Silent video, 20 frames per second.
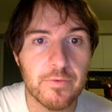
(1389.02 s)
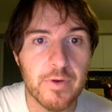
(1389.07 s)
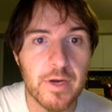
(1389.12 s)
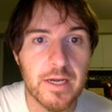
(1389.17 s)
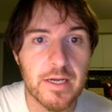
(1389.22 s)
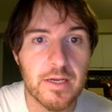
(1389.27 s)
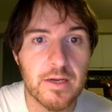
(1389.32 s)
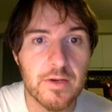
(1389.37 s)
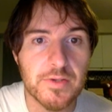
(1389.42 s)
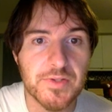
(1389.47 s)
right
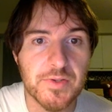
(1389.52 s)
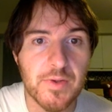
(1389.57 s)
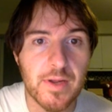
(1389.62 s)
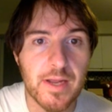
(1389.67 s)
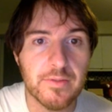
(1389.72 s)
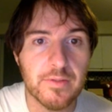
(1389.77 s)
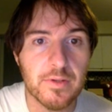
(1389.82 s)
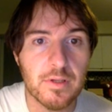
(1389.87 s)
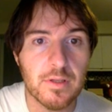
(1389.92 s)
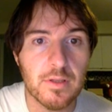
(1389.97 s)
here. So I
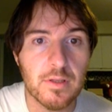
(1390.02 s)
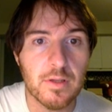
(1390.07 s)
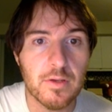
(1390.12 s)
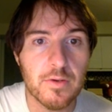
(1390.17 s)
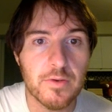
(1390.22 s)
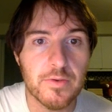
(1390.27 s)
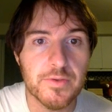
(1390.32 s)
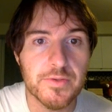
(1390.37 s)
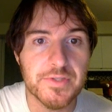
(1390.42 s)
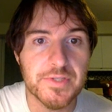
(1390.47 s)
got
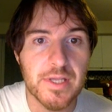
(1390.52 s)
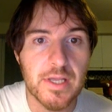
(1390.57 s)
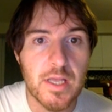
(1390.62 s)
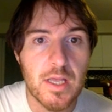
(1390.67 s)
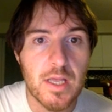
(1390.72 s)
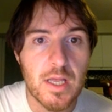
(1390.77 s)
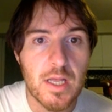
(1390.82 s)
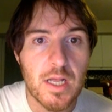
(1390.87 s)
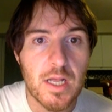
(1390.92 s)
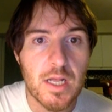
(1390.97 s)

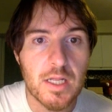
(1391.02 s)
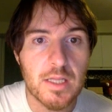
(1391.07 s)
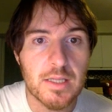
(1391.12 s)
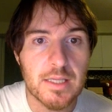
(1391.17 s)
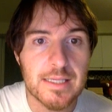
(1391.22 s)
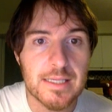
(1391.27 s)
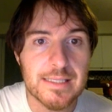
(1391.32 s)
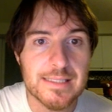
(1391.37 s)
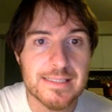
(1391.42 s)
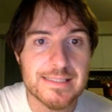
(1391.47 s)

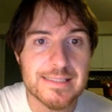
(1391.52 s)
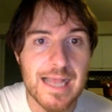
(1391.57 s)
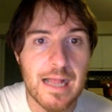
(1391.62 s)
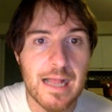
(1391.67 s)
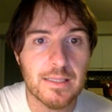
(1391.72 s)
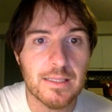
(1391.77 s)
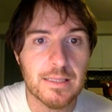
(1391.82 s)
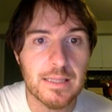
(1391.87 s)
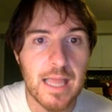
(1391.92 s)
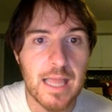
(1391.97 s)
the
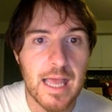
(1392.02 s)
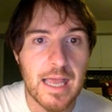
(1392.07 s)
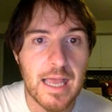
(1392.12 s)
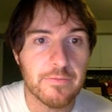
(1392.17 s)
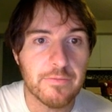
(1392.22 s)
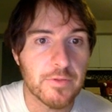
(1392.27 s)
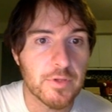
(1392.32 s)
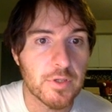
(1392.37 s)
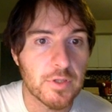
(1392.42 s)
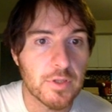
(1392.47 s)
solid line
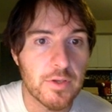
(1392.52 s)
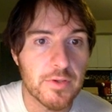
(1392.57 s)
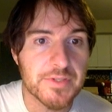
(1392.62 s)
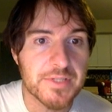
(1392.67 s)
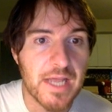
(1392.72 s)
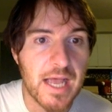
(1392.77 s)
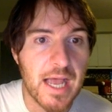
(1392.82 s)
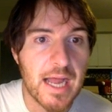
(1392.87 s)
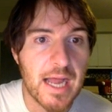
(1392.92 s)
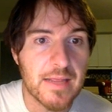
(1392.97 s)
for the closed
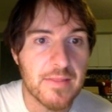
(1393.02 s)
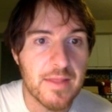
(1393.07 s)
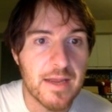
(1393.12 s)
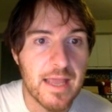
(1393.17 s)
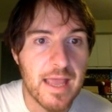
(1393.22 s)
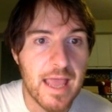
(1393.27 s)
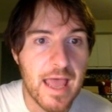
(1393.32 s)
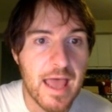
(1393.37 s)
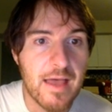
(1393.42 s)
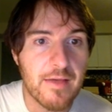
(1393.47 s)
dot, and then
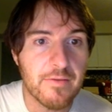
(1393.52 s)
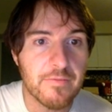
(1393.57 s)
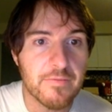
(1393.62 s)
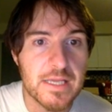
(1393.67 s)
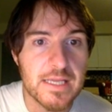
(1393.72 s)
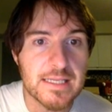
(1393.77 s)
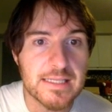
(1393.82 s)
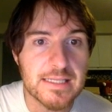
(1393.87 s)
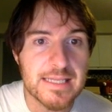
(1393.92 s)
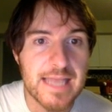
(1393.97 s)
I have
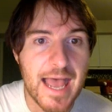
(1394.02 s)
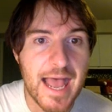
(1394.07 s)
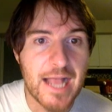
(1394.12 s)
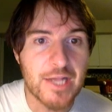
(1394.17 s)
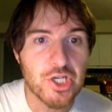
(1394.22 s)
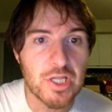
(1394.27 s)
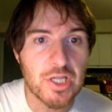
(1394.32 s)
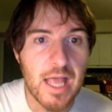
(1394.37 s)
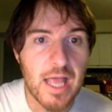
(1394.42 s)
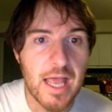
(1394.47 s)
the
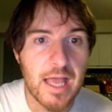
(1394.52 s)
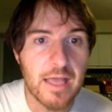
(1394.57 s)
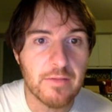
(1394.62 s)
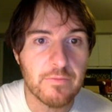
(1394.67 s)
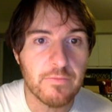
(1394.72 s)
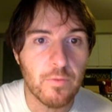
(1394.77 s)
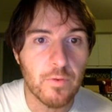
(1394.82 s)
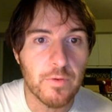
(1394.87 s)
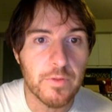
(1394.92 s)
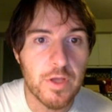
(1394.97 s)
dash line
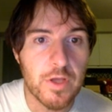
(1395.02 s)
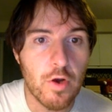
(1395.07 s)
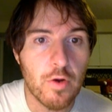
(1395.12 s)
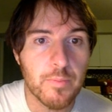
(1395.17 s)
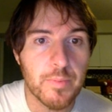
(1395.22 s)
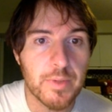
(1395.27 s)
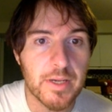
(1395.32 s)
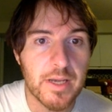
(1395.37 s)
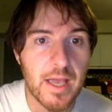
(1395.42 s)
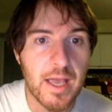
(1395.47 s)
for the
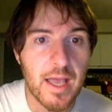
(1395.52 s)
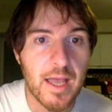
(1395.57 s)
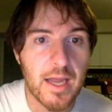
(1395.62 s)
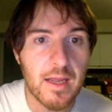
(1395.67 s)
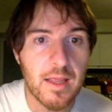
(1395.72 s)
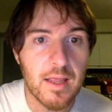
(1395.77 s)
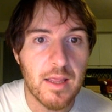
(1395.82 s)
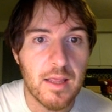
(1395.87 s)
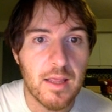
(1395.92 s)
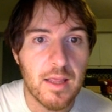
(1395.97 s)
open dot,
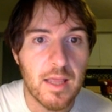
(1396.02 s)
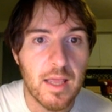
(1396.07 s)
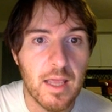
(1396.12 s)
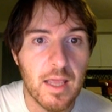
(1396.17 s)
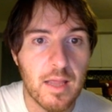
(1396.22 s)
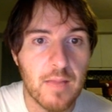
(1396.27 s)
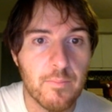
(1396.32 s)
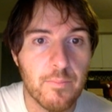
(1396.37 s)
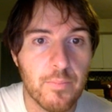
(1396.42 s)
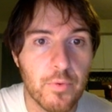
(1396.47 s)

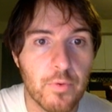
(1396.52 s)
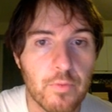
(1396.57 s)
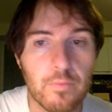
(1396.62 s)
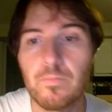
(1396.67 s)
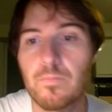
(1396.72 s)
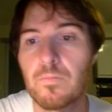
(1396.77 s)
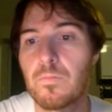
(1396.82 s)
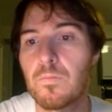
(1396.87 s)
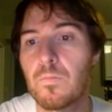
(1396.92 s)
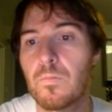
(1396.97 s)
and boom,
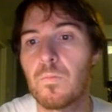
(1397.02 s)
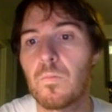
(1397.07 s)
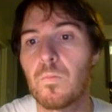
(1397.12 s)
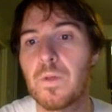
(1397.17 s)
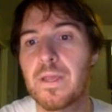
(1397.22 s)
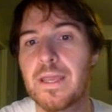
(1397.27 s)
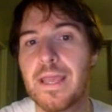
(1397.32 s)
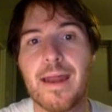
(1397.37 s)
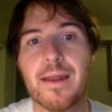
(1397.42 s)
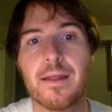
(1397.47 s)

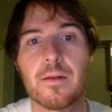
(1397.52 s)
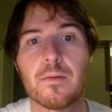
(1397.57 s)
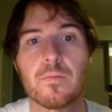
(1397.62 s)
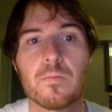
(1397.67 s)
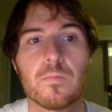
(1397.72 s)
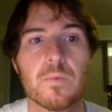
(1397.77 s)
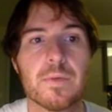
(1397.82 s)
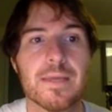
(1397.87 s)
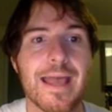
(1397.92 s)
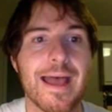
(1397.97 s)
we got it.
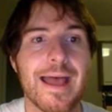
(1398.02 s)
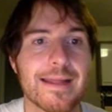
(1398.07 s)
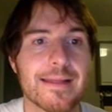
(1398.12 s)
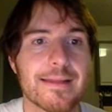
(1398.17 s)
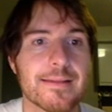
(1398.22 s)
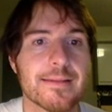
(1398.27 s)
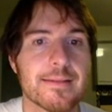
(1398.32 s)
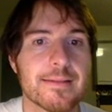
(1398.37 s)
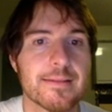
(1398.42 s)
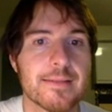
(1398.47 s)
We got it.
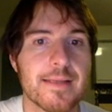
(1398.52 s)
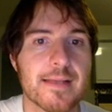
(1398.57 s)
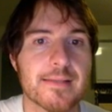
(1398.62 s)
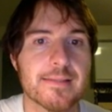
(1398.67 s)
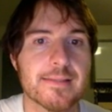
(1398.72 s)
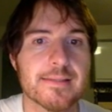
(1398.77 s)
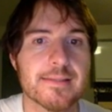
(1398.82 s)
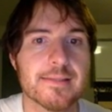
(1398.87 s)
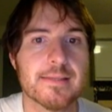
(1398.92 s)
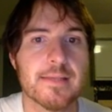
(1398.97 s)

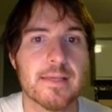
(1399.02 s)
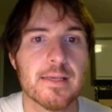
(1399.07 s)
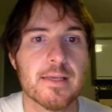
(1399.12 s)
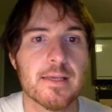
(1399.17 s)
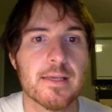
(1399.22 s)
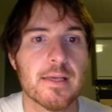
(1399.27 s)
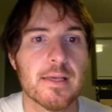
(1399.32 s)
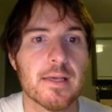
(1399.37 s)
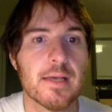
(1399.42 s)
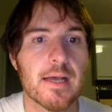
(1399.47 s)
Yes.
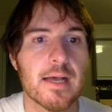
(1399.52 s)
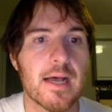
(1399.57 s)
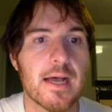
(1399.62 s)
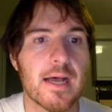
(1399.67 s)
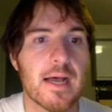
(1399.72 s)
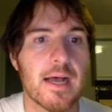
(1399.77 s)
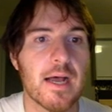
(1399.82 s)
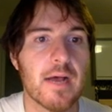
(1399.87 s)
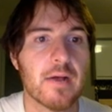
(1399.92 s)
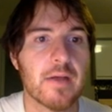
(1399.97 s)

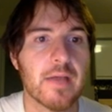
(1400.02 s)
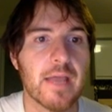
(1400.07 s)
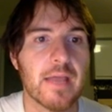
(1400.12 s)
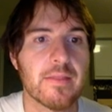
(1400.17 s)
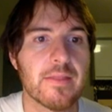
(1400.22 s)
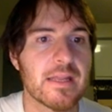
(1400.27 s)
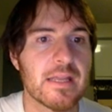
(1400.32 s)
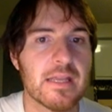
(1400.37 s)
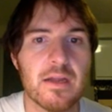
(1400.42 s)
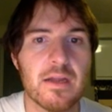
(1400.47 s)
Okay, and
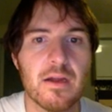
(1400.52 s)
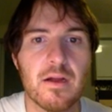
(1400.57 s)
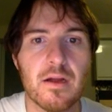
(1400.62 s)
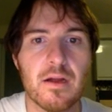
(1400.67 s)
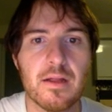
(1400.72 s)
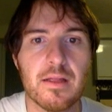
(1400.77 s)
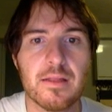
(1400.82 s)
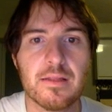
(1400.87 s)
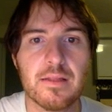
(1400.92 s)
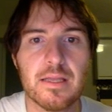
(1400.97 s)
then here
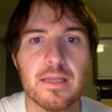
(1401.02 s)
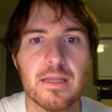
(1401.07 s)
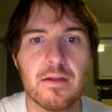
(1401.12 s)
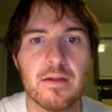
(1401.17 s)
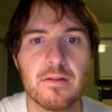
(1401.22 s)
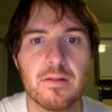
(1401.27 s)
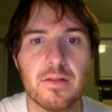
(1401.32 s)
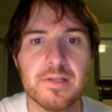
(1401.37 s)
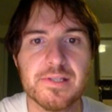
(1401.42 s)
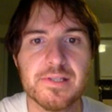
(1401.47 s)

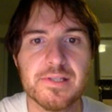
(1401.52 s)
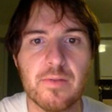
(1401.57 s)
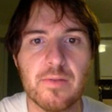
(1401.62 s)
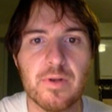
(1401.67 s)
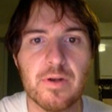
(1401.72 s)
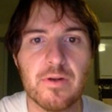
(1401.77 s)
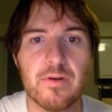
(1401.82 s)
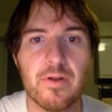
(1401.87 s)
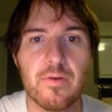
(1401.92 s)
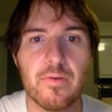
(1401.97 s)
it looks like we
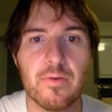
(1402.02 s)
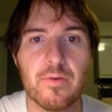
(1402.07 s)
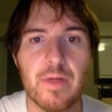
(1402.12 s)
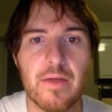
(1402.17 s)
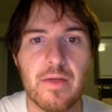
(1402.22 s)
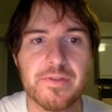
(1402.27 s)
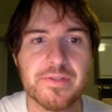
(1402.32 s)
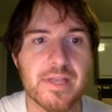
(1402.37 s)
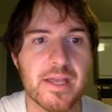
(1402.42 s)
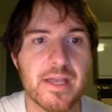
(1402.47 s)
don't know how
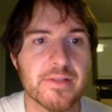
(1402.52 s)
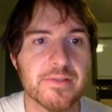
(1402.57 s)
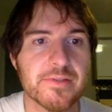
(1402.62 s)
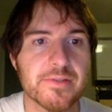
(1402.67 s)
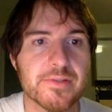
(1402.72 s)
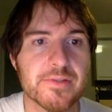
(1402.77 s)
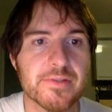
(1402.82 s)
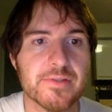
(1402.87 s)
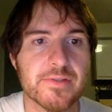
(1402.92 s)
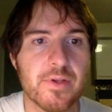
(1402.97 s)
this
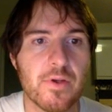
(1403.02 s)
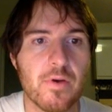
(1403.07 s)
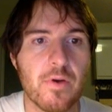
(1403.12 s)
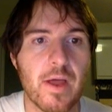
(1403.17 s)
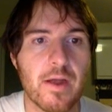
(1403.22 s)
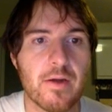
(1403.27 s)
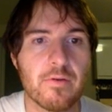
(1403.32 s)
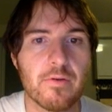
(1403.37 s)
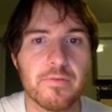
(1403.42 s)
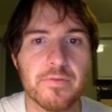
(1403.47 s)
ends. So I
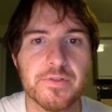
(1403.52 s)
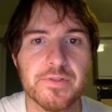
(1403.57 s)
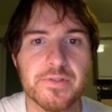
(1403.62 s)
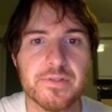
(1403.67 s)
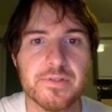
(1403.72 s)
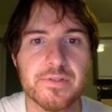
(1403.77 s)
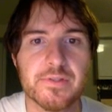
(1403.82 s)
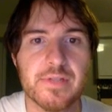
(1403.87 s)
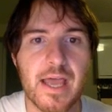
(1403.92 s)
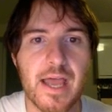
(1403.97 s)
don't know if
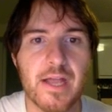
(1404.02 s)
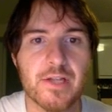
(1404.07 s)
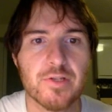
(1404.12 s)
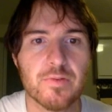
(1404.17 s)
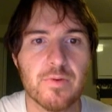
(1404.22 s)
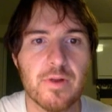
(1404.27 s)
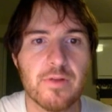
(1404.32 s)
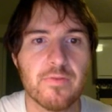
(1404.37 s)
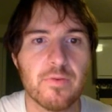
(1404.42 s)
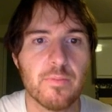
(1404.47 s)
it's dash
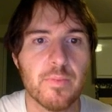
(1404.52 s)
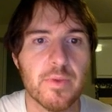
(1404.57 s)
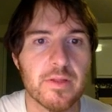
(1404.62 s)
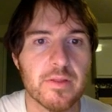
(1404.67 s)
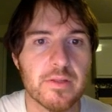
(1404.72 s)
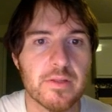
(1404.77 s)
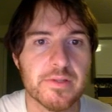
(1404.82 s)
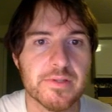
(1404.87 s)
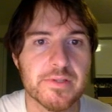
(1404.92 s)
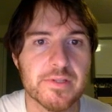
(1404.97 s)
or whatever, but
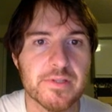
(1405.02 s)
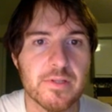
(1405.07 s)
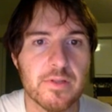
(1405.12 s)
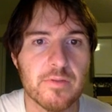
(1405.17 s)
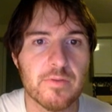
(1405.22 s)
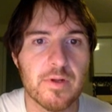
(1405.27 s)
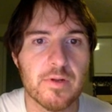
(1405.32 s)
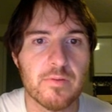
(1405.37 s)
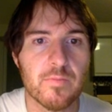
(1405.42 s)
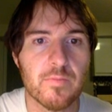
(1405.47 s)
this is the only
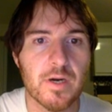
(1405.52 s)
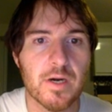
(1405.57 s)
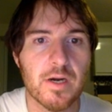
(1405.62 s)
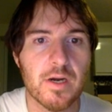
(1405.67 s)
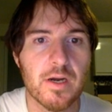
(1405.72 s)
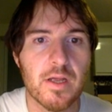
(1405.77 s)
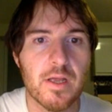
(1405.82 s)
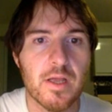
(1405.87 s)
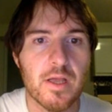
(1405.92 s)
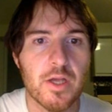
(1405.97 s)
one
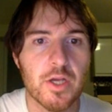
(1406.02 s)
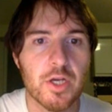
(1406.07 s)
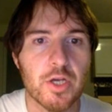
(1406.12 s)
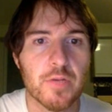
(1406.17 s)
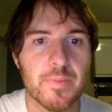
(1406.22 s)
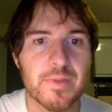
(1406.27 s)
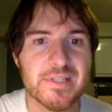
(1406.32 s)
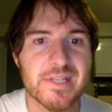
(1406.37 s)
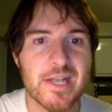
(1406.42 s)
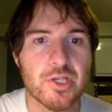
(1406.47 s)
where could
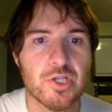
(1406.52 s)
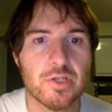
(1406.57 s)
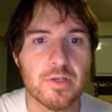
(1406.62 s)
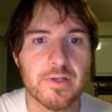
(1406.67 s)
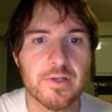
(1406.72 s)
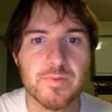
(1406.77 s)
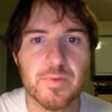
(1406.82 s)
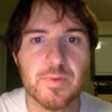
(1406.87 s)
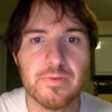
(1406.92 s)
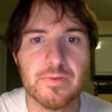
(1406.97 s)
potential,
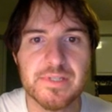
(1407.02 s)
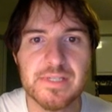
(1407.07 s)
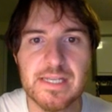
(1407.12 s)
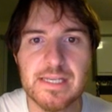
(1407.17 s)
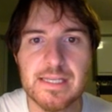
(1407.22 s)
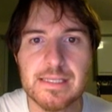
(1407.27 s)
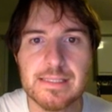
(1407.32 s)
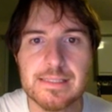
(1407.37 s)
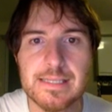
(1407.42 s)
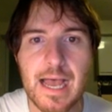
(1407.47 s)
because we don't see
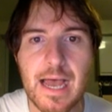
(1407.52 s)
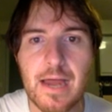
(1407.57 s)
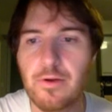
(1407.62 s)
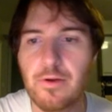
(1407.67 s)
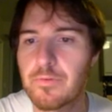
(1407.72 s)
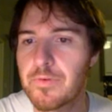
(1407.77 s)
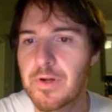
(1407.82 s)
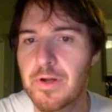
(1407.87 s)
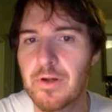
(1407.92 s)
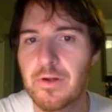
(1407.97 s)
any dot
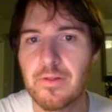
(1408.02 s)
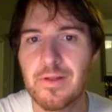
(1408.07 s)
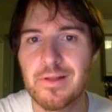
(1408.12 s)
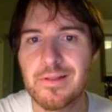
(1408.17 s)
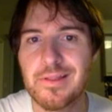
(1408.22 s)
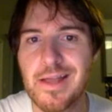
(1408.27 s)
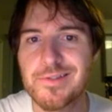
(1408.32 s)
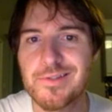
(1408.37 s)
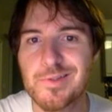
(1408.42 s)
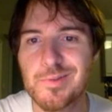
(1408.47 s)
over here or anything like
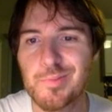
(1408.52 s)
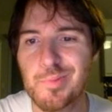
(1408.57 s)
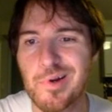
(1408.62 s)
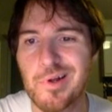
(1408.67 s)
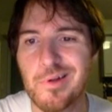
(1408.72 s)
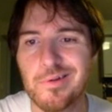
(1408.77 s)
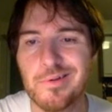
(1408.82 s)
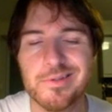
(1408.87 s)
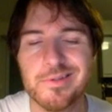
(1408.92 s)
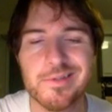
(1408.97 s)
that. It's
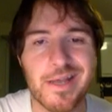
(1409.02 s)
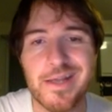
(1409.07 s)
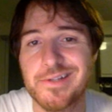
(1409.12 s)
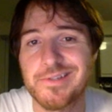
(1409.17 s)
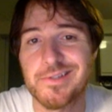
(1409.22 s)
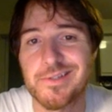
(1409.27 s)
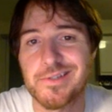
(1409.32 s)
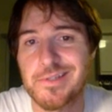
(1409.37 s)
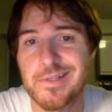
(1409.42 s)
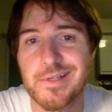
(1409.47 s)
probably, I
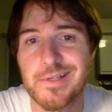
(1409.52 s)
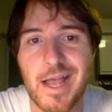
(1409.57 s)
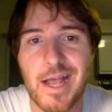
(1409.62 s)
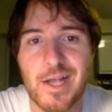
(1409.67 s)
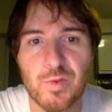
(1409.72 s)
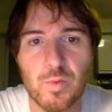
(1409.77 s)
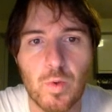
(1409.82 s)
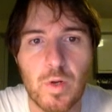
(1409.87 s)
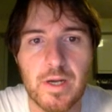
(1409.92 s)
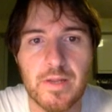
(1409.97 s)
guess, this is the
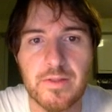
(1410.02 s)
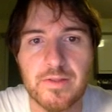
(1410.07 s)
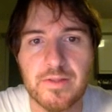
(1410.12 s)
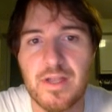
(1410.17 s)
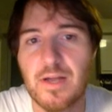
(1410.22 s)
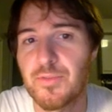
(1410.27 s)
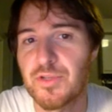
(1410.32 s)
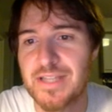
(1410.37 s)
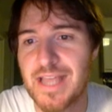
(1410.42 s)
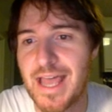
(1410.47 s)
dash one and
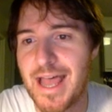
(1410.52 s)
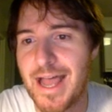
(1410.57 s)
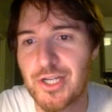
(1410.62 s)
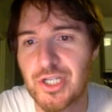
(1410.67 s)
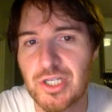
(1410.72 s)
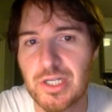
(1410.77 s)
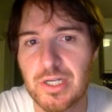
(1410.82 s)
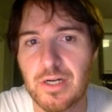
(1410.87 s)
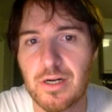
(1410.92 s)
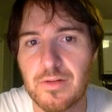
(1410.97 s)
double
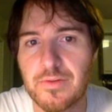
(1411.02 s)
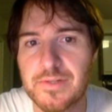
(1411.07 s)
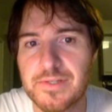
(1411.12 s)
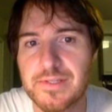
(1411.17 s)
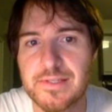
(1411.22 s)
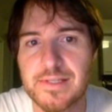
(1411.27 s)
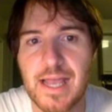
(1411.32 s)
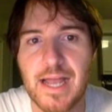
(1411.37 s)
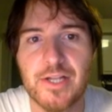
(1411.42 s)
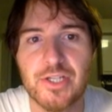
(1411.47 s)
dashed here, and this
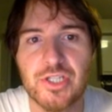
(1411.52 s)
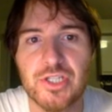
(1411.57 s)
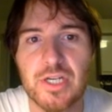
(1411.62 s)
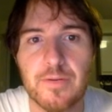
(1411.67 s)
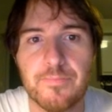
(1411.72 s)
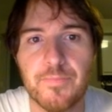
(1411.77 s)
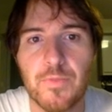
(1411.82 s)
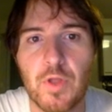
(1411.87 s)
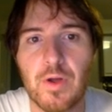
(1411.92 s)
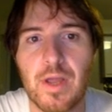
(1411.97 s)
is dashed here.
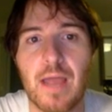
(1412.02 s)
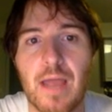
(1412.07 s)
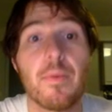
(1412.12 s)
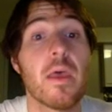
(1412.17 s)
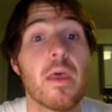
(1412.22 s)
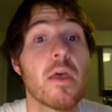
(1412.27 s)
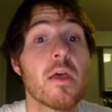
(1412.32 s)
Okay,